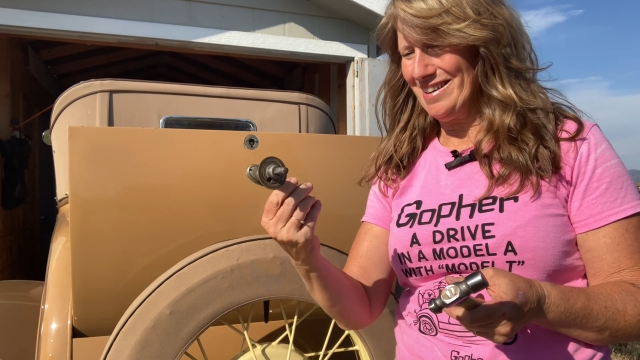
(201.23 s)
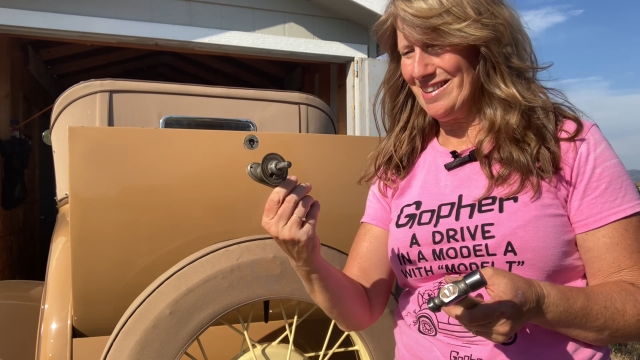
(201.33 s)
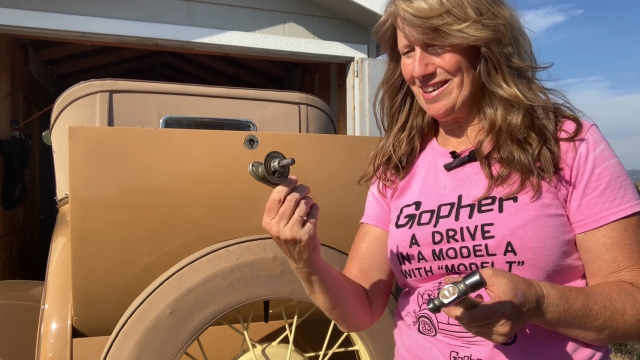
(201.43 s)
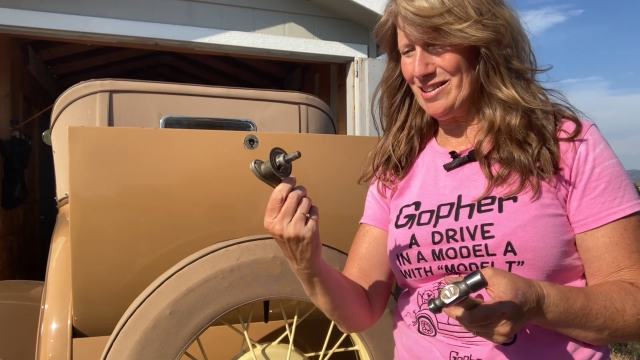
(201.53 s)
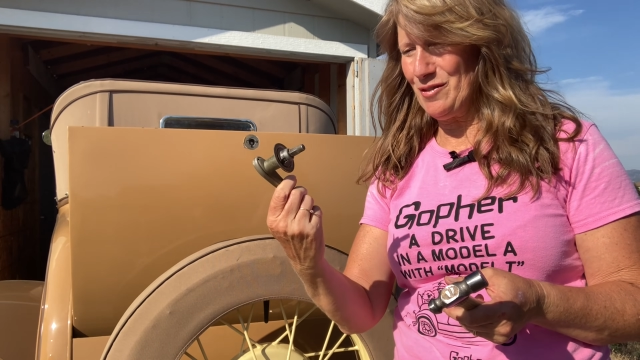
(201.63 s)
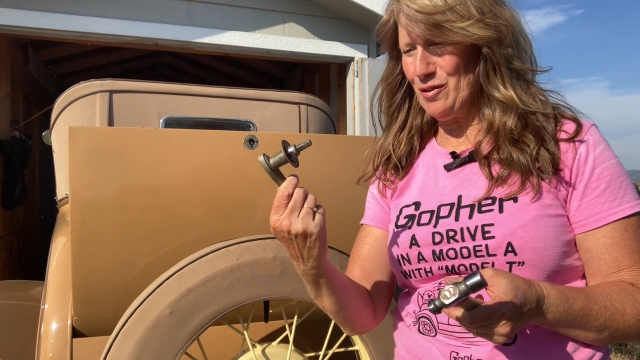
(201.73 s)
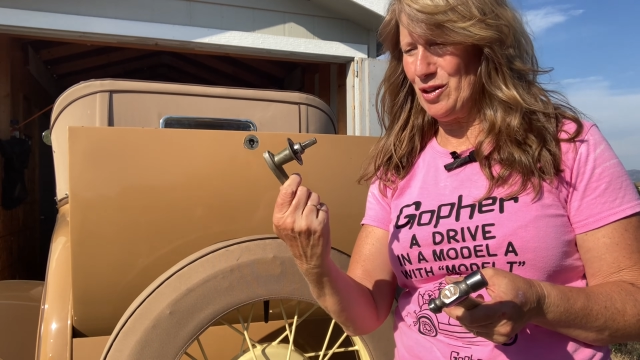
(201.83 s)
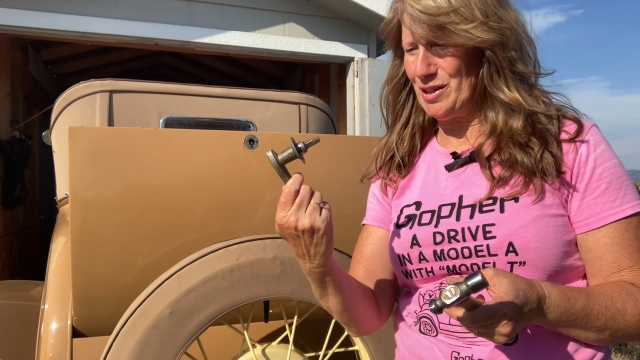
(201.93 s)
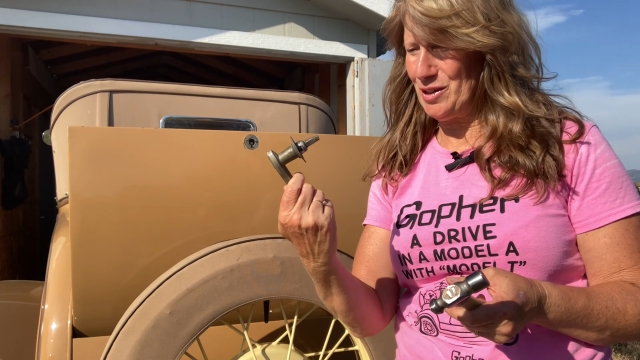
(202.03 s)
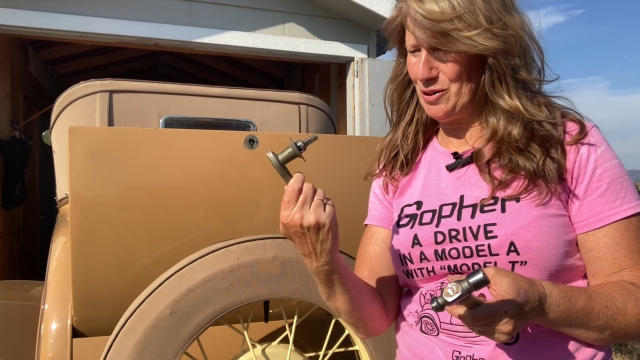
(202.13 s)
Luckily
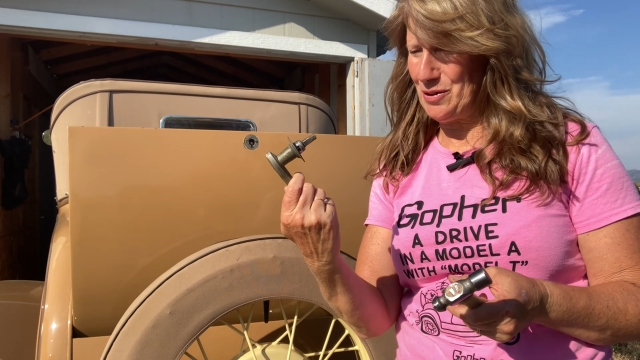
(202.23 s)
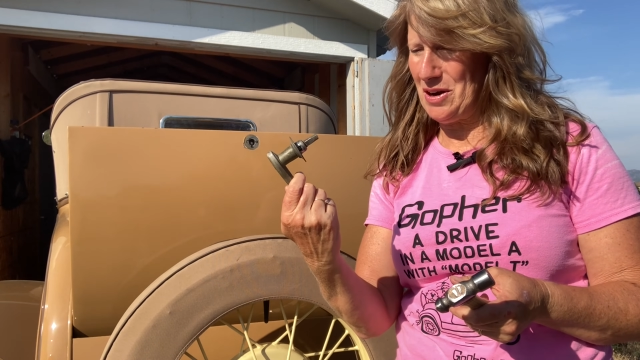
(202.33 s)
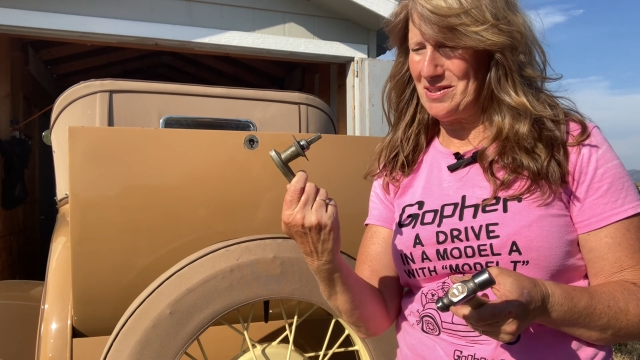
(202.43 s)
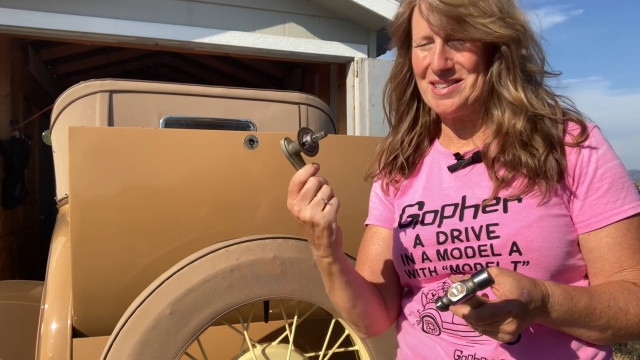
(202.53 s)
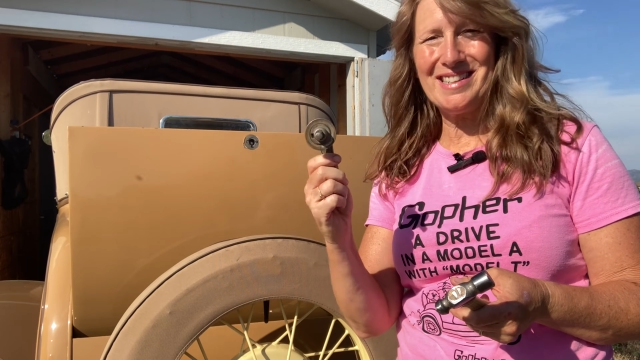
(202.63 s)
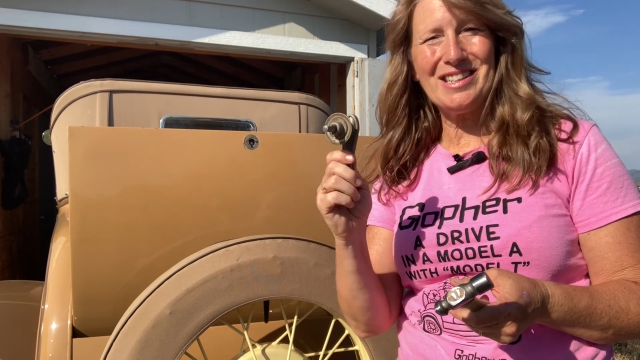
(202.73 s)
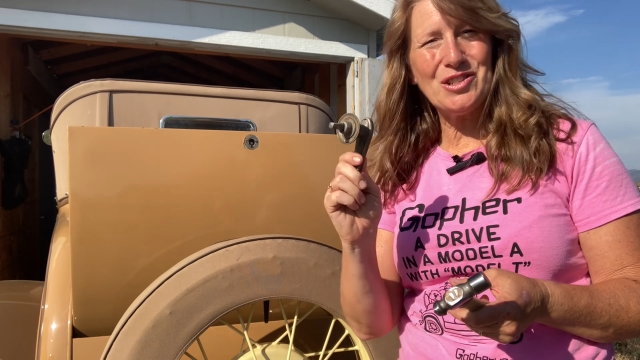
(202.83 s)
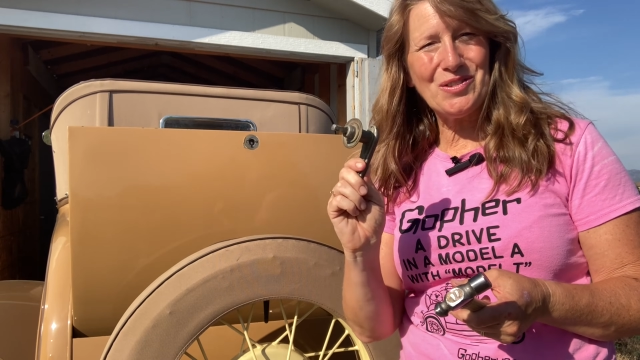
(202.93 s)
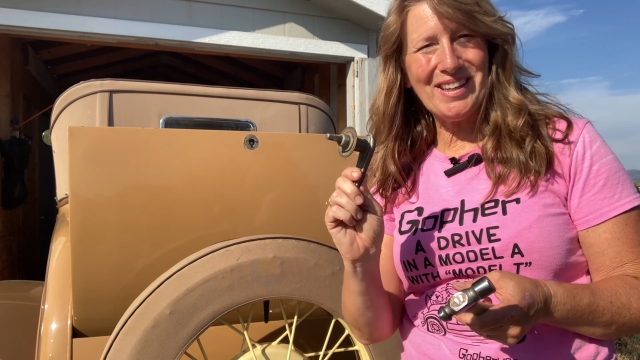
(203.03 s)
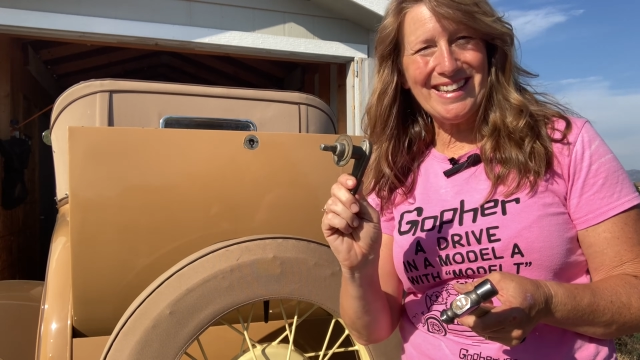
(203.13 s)
falling on the ground. It didn't
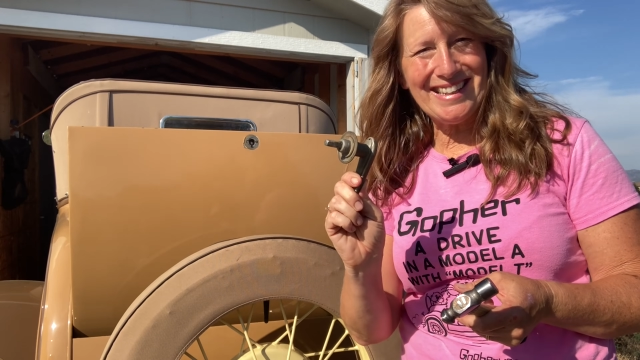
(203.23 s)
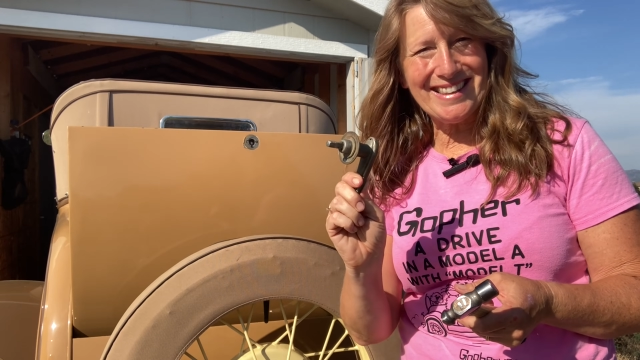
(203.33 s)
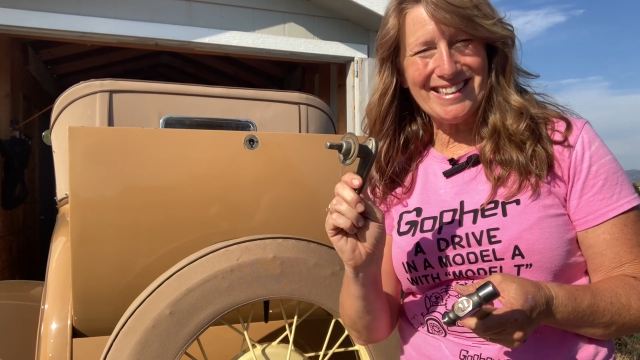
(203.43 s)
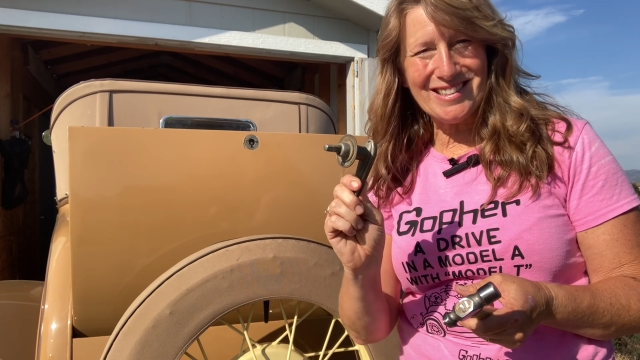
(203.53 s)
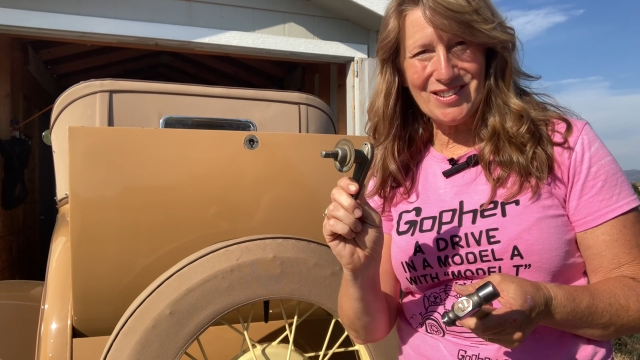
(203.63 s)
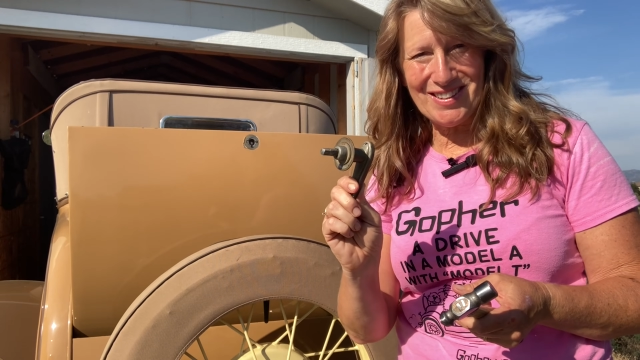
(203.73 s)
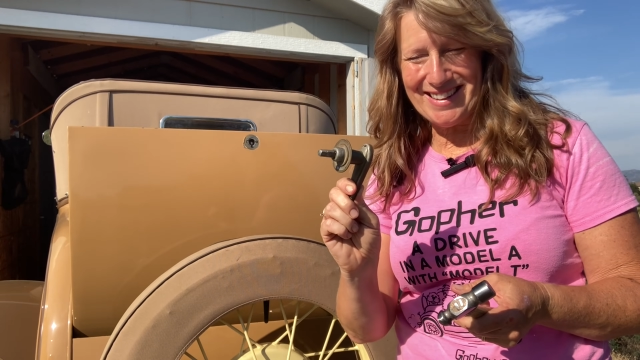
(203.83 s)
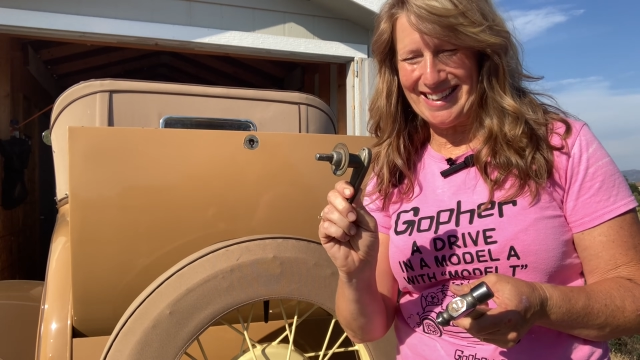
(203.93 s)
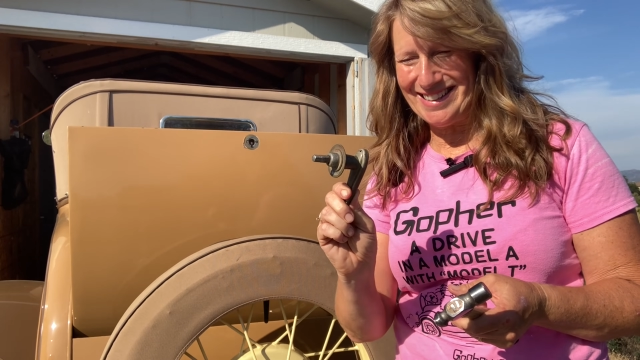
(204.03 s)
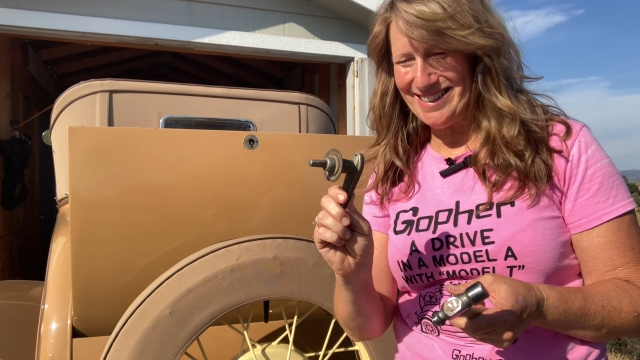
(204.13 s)
do anything to it,
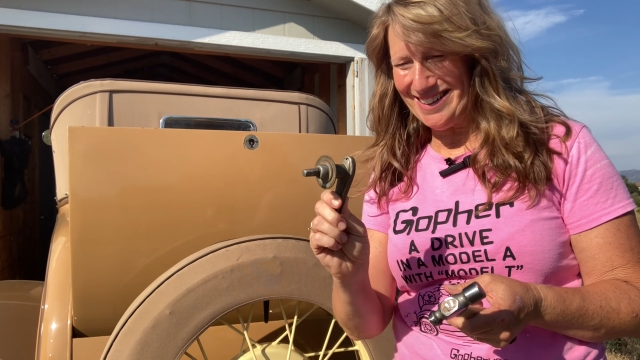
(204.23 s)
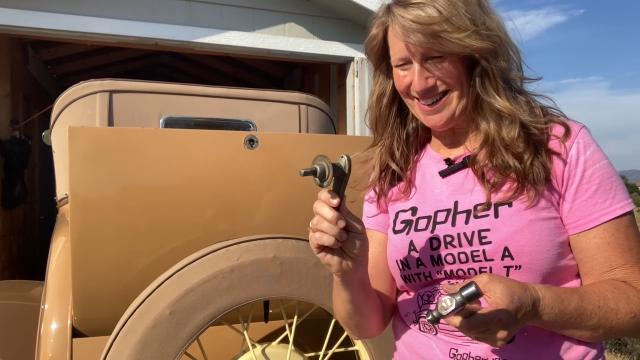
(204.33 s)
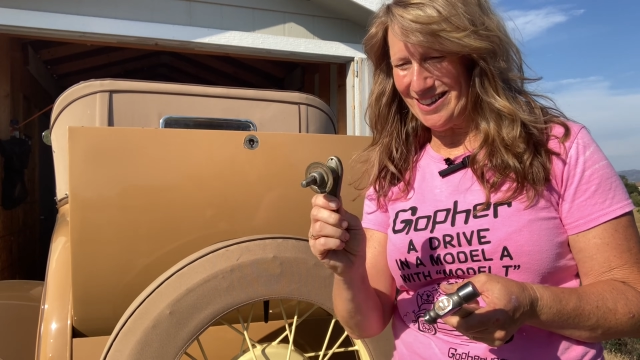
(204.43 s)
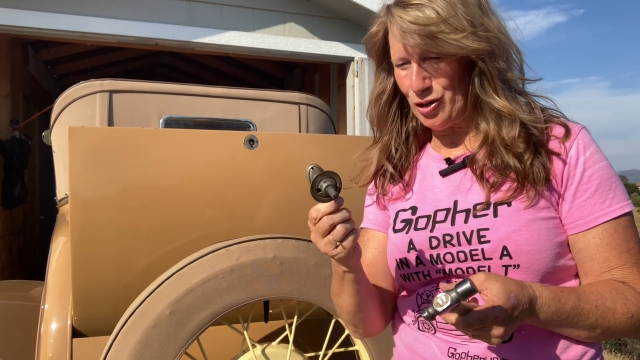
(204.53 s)
thank God.